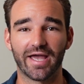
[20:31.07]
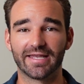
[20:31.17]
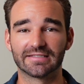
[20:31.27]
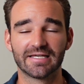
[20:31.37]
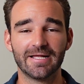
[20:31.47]

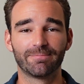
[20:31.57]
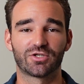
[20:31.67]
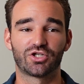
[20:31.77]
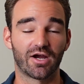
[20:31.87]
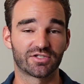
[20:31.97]
and
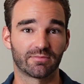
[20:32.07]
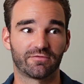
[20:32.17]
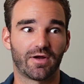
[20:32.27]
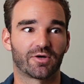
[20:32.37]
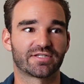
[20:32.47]
share some of the
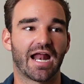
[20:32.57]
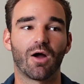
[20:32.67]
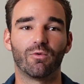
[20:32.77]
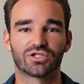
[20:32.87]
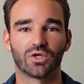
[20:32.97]
frameworks that I
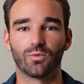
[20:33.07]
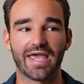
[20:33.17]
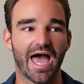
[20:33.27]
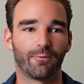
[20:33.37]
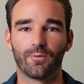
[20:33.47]
wish that we
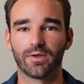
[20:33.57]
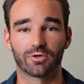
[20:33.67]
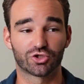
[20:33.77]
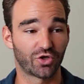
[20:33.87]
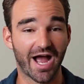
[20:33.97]
had when we
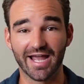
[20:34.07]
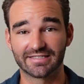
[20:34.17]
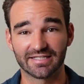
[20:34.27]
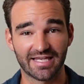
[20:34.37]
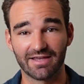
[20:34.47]
were trying
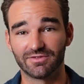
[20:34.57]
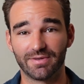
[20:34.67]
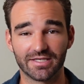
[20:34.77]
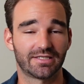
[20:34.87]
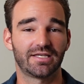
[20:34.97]
to save the
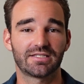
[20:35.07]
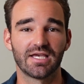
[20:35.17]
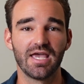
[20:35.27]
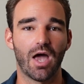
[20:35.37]
business